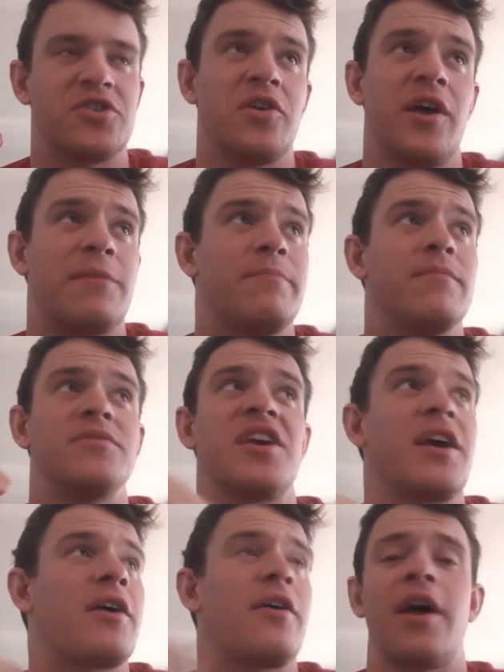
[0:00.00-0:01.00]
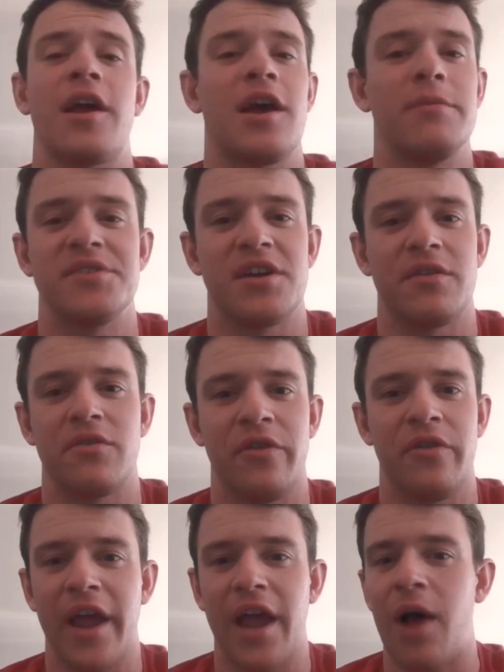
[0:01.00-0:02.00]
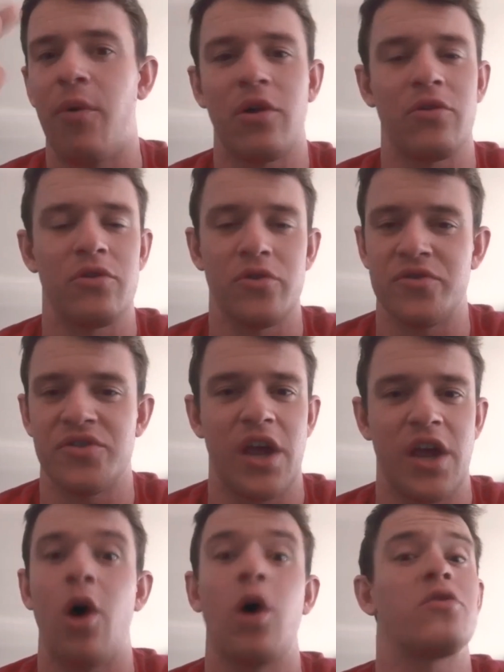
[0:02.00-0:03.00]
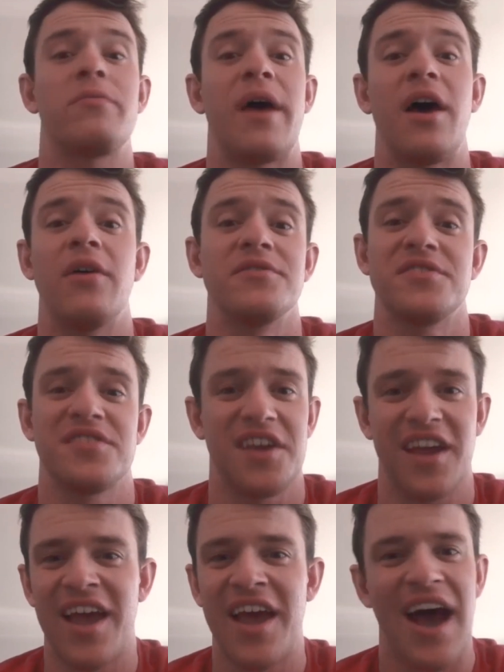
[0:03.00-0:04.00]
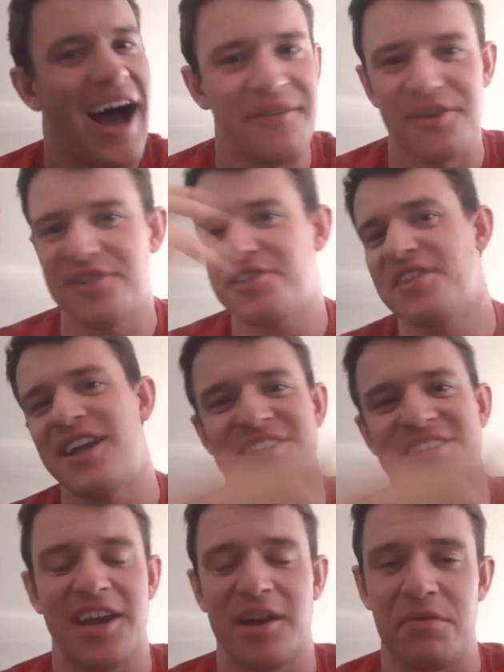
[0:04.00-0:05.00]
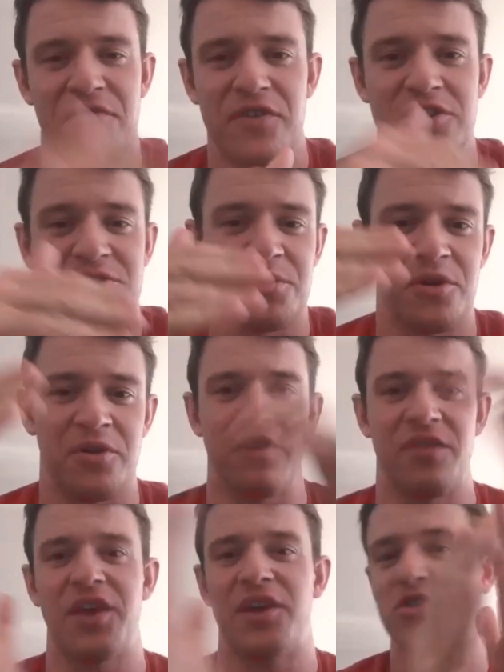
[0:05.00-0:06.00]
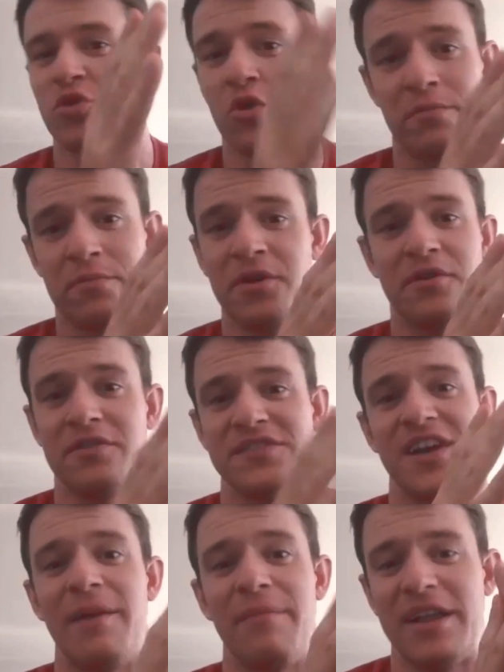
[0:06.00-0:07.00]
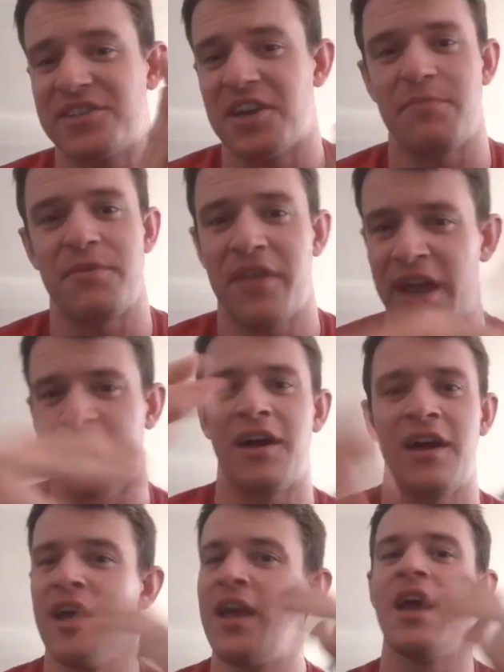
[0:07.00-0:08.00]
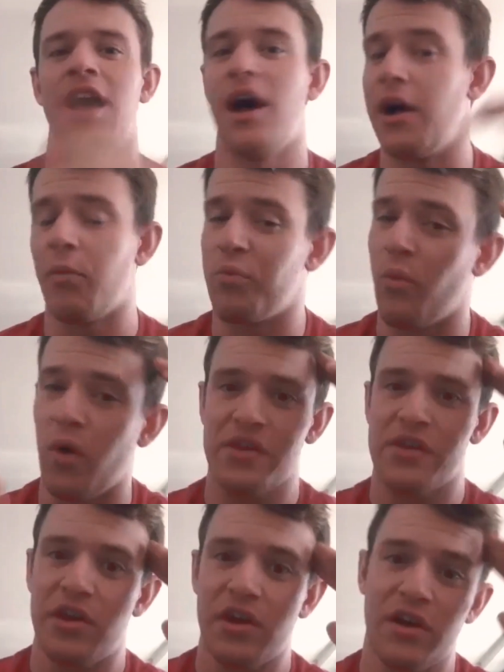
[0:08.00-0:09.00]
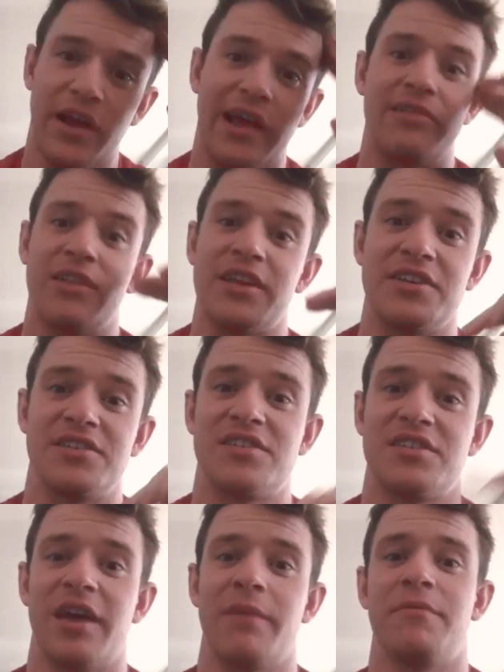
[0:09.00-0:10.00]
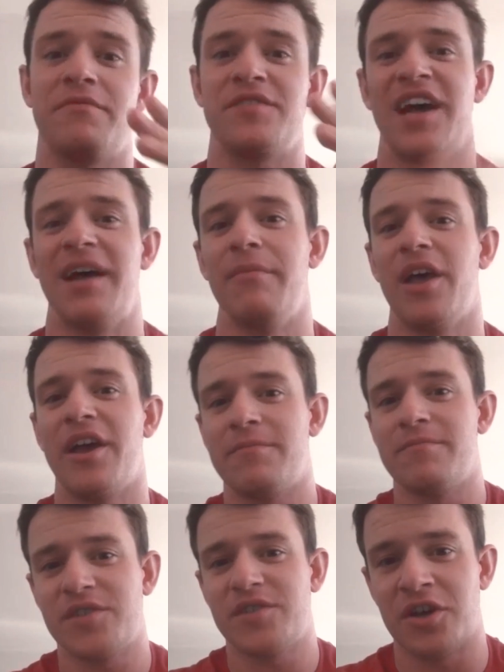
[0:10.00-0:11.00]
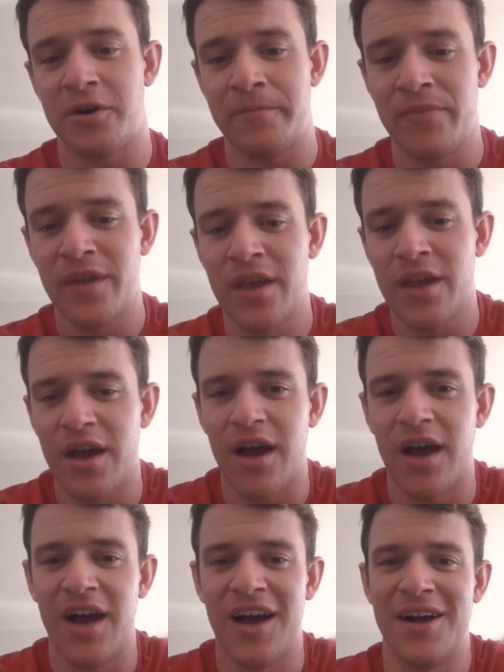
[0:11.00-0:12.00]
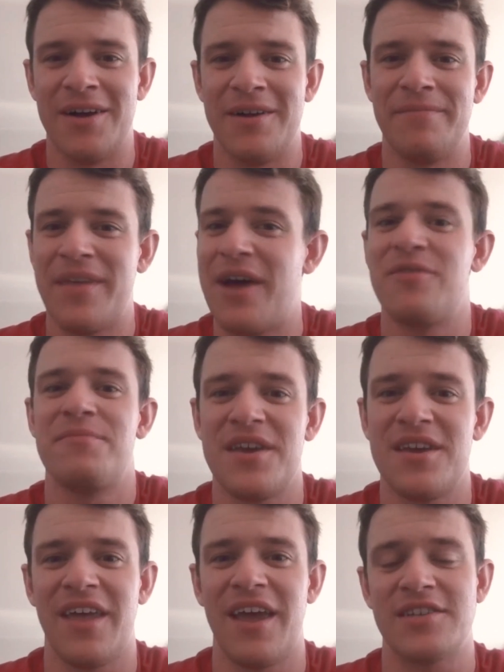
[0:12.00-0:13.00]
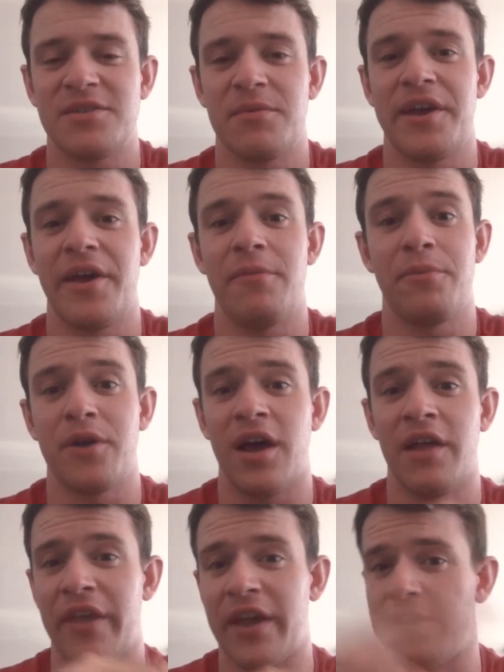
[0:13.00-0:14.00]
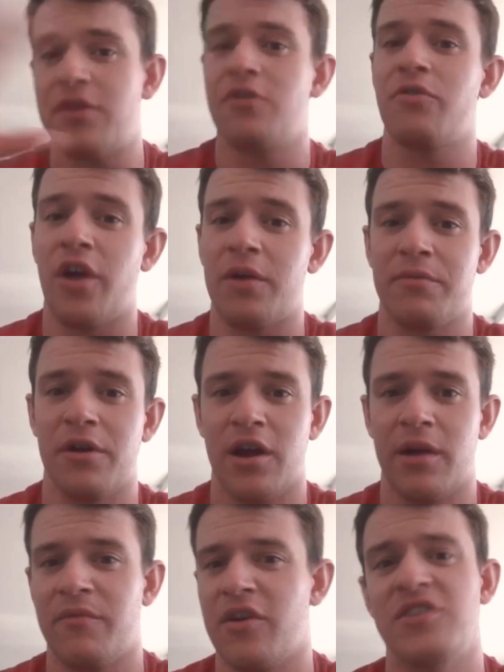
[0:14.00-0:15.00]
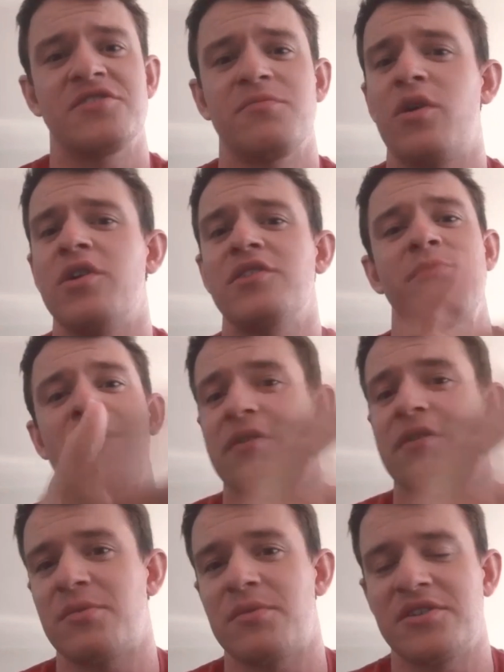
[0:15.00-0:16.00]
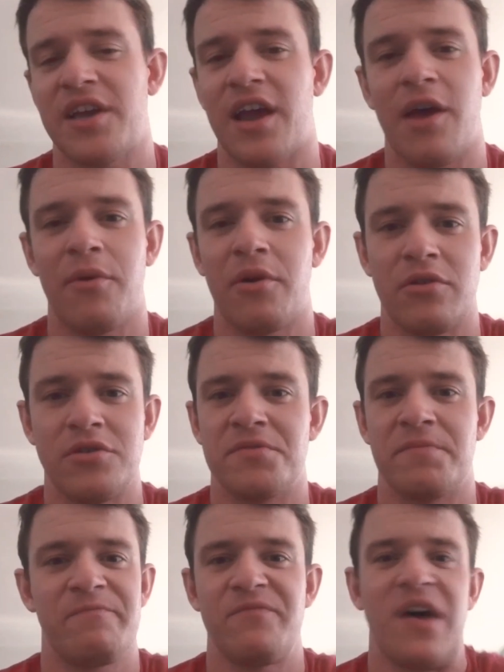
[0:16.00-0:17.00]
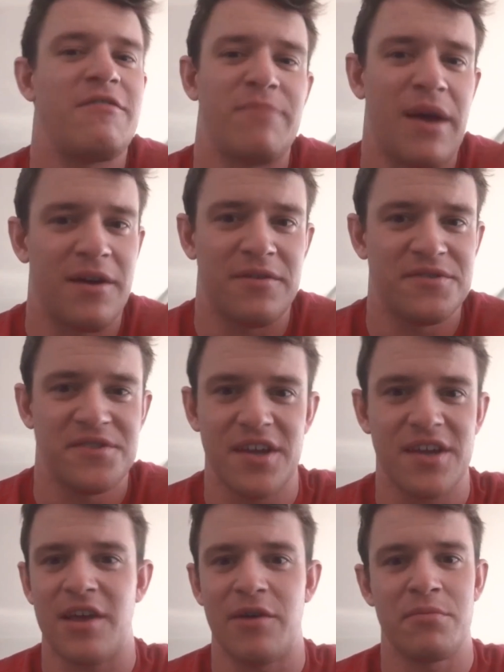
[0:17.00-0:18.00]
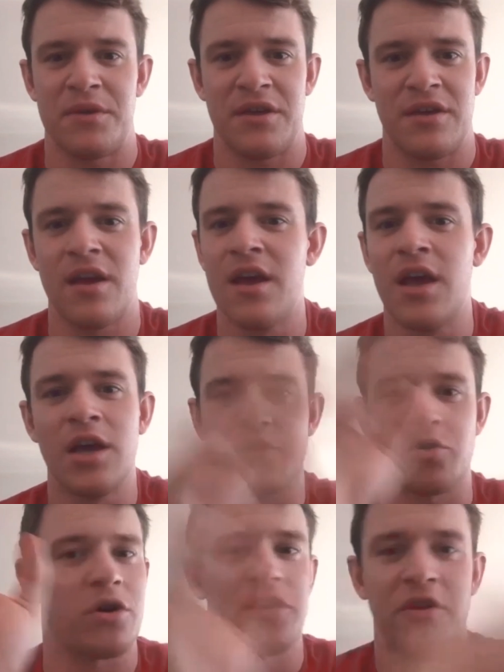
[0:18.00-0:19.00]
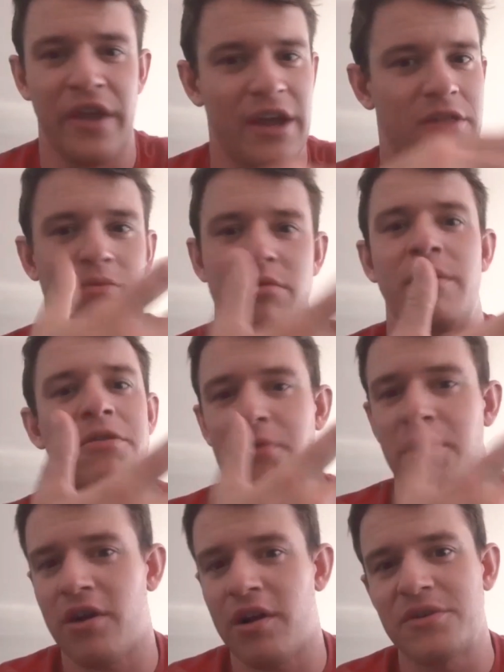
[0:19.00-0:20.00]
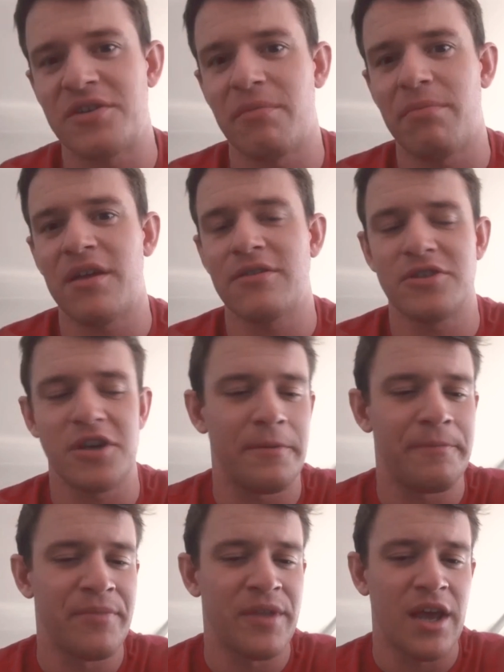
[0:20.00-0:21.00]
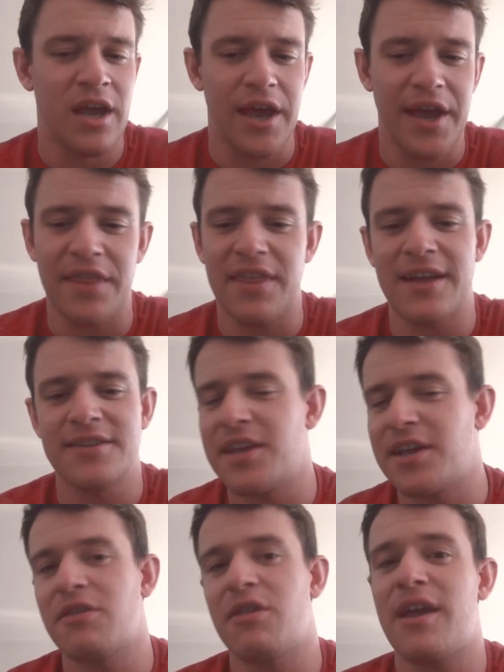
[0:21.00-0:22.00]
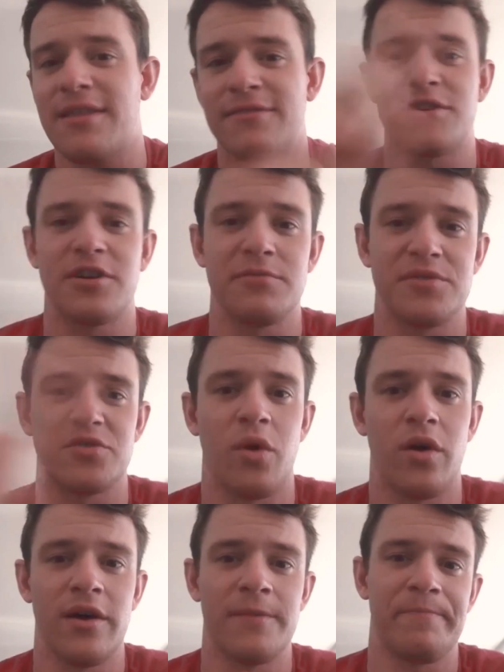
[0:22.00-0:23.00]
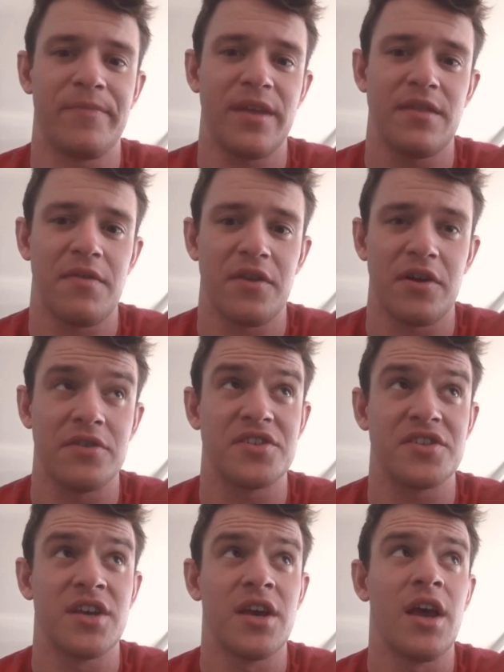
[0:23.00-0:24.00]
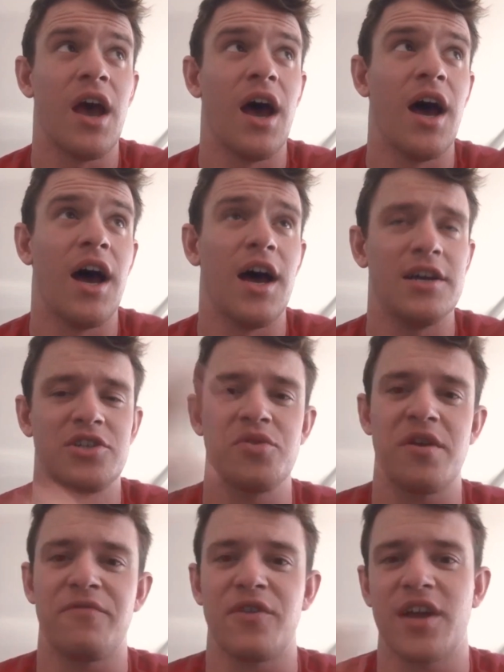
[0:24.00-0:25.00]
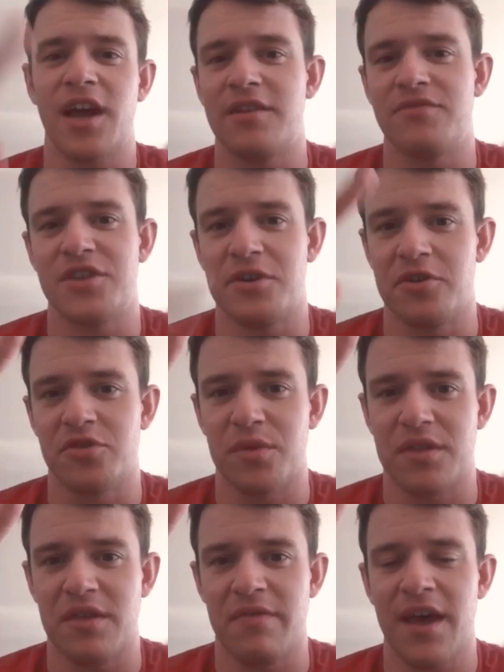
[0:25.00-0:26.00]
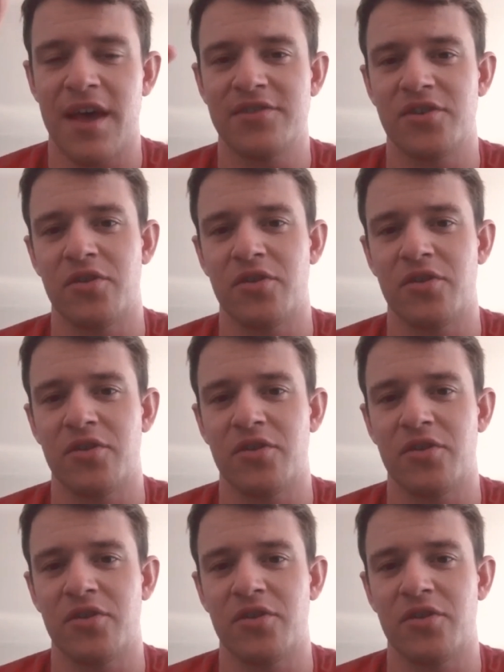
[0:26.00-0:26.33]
So like say a client comes in and they're like, I want to lose like 100 pounds. Like obviously that's not going to be feasible in like a short period of time. That's going to be like a a one year at least type of timeline. So um, that would be like somebody I'd put on like a year long program. Whereas, whereas maybe if somebody's like, I want to lose five pounds, like that would be shorter, like a three month program or something. So it could, that's like the length of terms is one. And then there's uh, two different kind of tiers within that.